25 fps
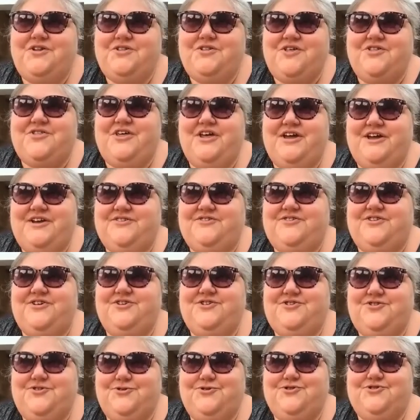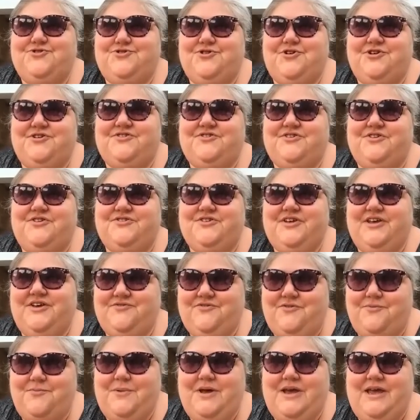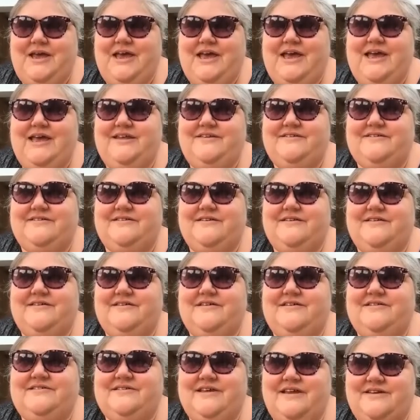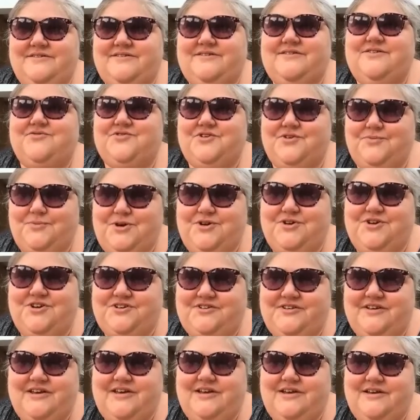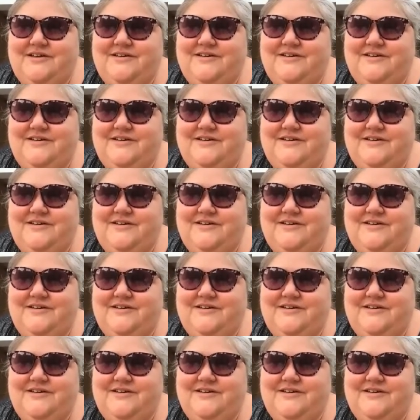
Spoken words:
of the things that Torch Trust has given me is a sense of community.